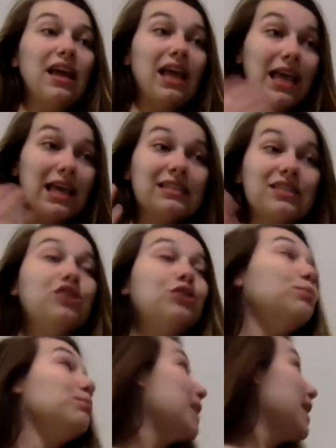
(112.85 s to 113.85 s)
is
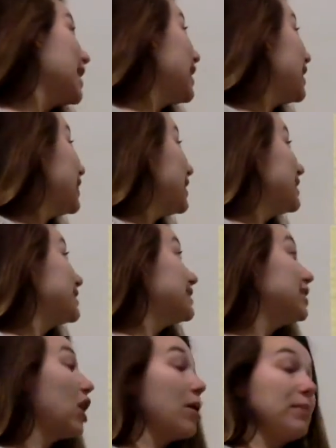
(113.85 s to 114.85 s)
to make these
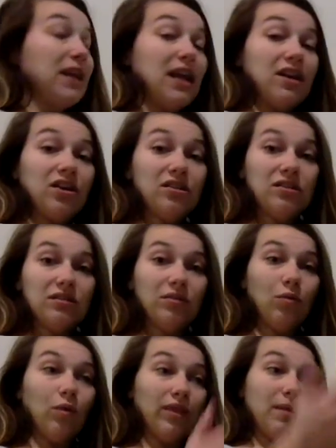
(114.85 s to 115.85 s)
denominators,
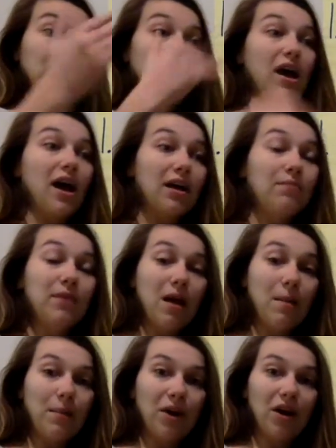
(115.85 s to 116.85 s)
or the bottom
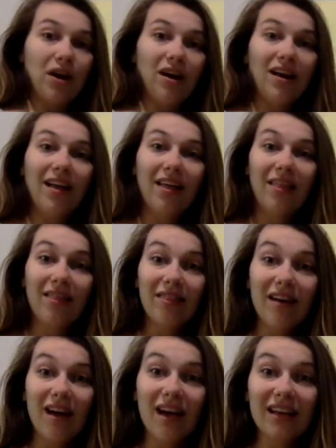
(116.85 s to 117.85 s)
number,
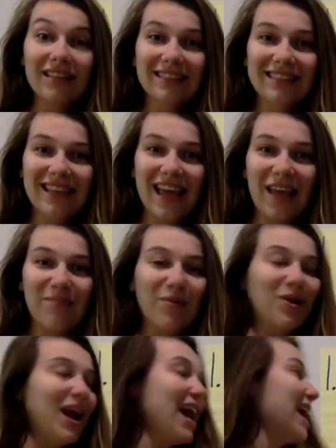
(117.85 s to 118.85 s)
the same,
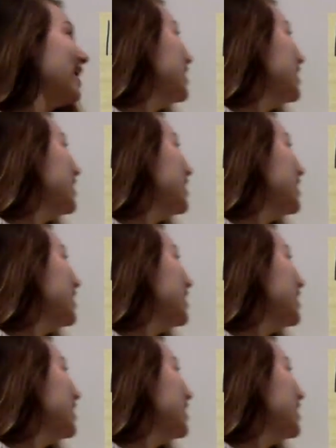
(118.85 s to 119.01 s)
okay?